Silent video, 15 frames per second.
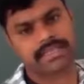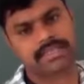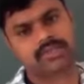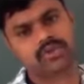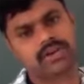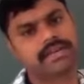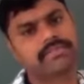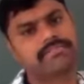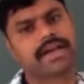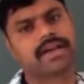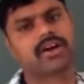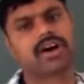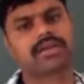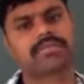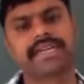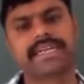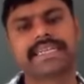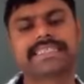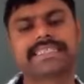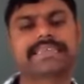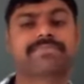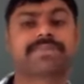The sodium bicarbonate
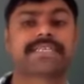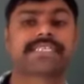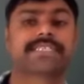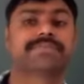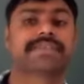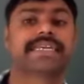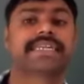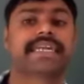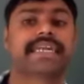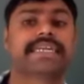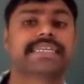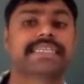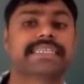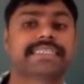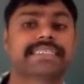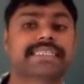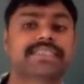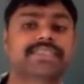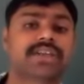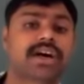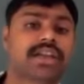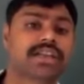is a precipitate and it is
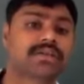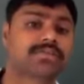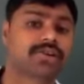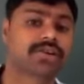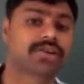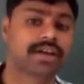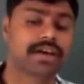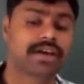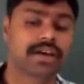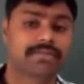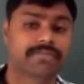insoluble.